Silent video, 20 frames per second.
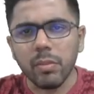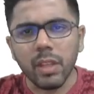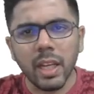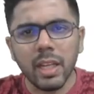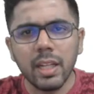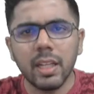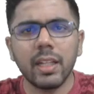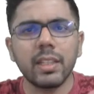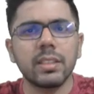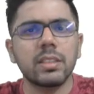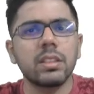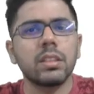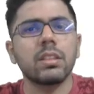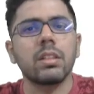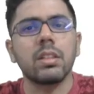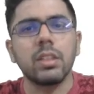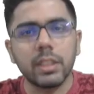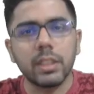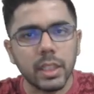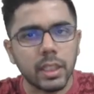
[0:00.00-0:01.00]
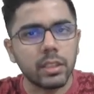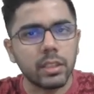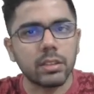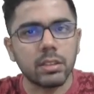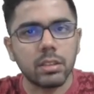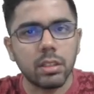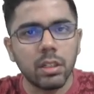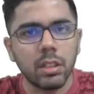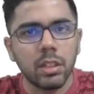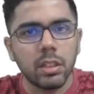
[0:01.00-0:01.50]
in less than 30 seconds.
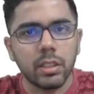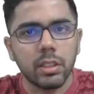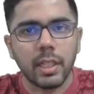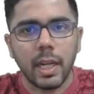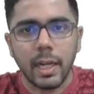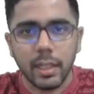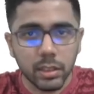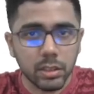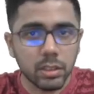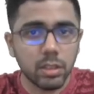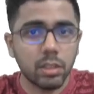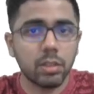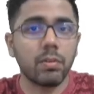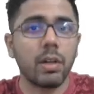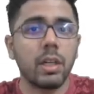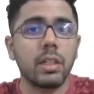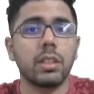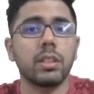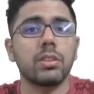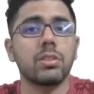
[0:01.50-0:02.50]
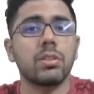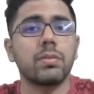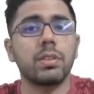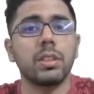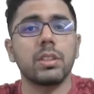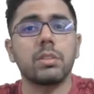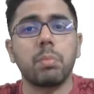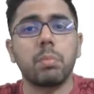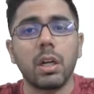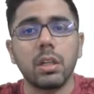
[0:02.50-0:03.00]
That is the advantage of
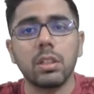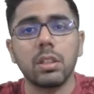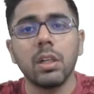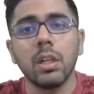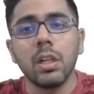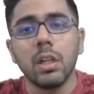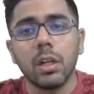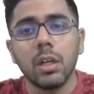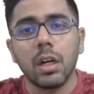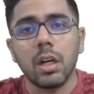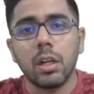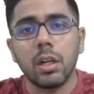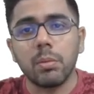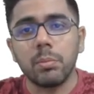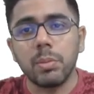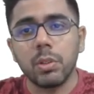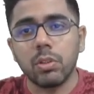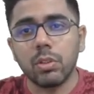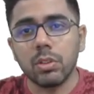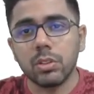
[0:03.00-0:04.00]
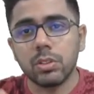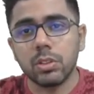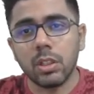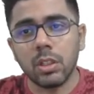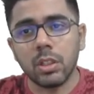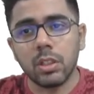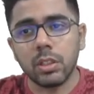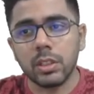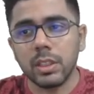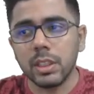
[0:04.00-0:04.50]
this part, because
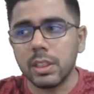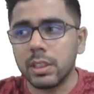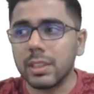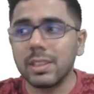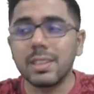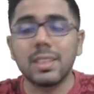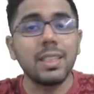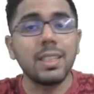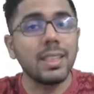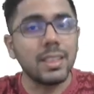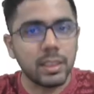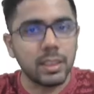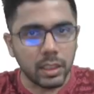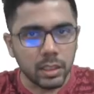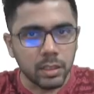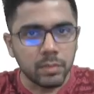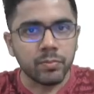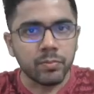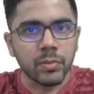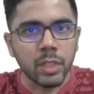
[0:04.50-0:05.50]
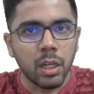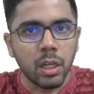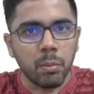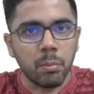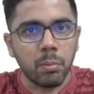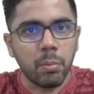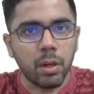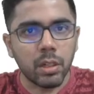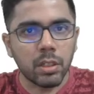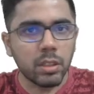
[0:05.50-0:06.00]
this is easy.
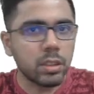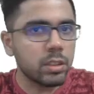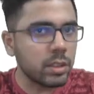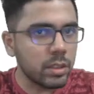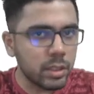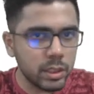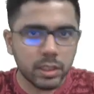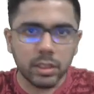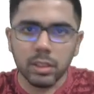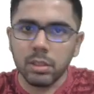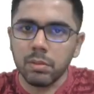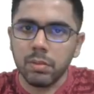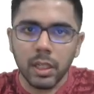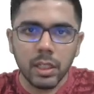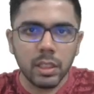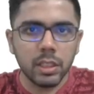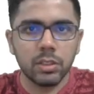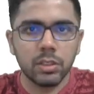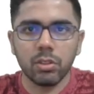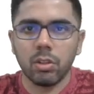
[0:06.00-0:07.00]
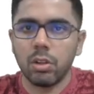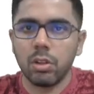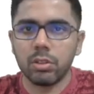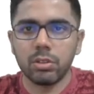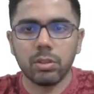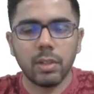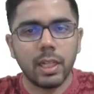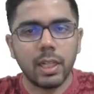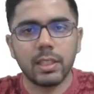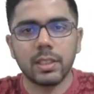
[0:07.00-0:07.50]
But the disadvantage
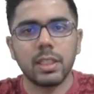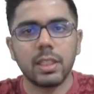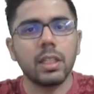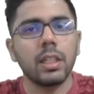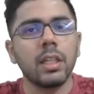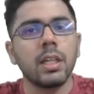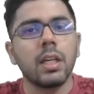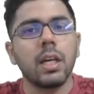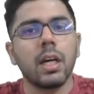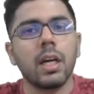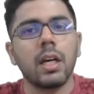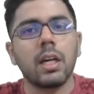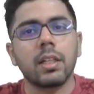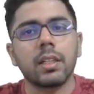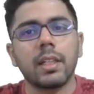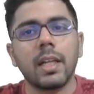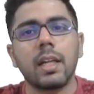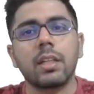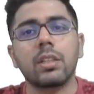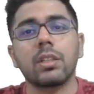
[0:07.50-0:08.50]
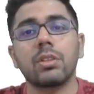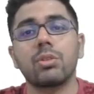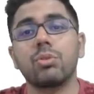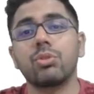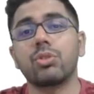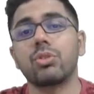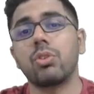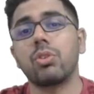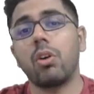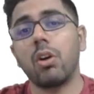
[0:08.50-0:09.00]
also, I'll say, that to
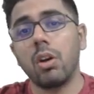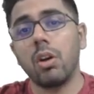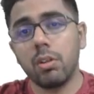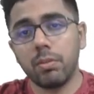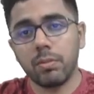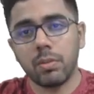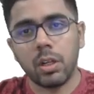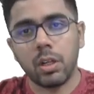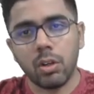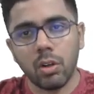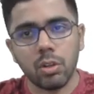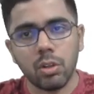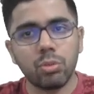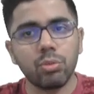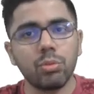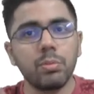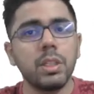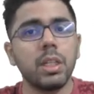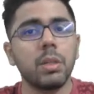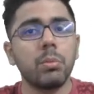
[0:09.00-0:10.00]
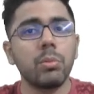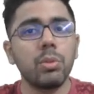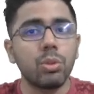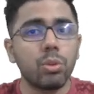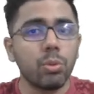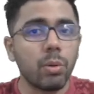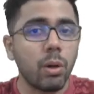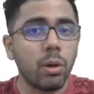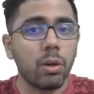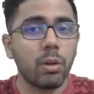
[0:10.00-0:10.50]
solve or to be able
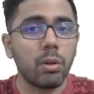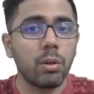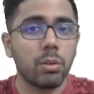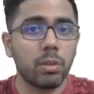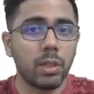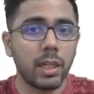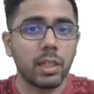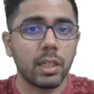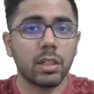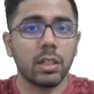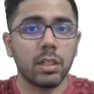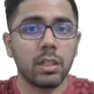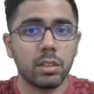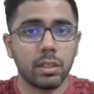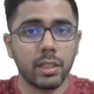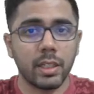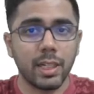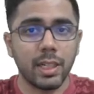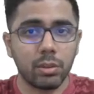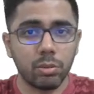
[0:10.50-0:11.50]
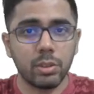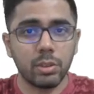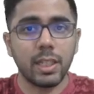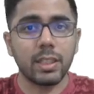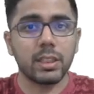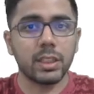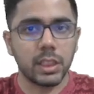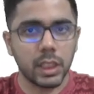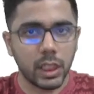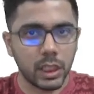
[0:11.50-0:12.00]
to get to
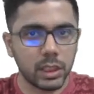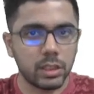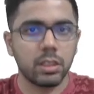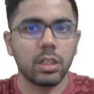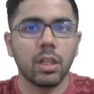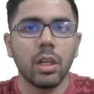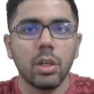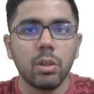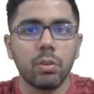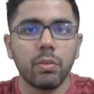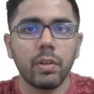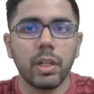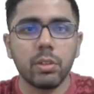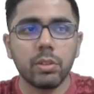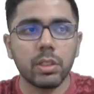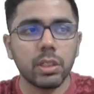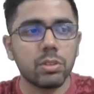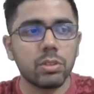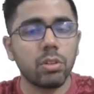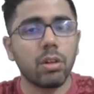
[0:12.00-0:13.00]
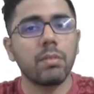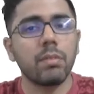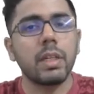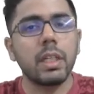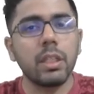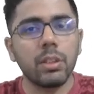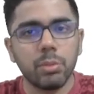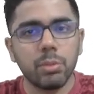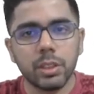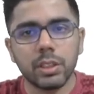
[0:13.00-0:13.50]
that stage where you can solve
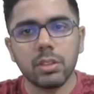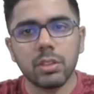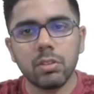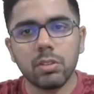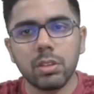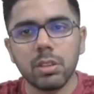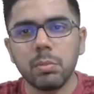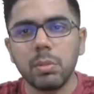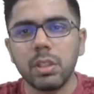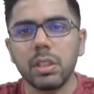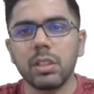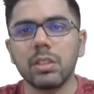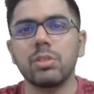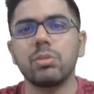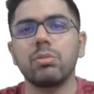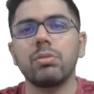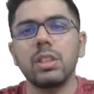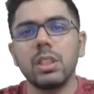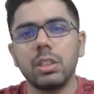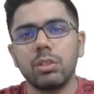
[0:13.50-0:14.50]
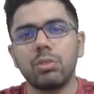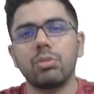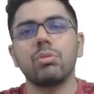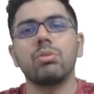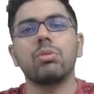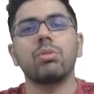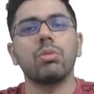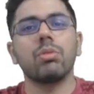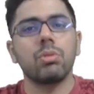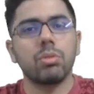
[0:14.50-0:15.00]
any question on remainders, you need to
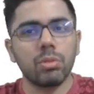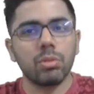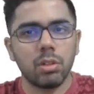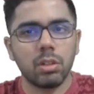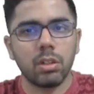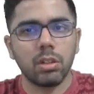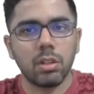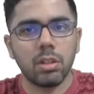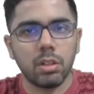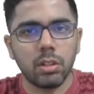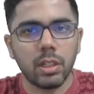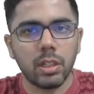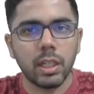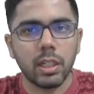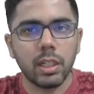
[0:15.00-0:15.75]
know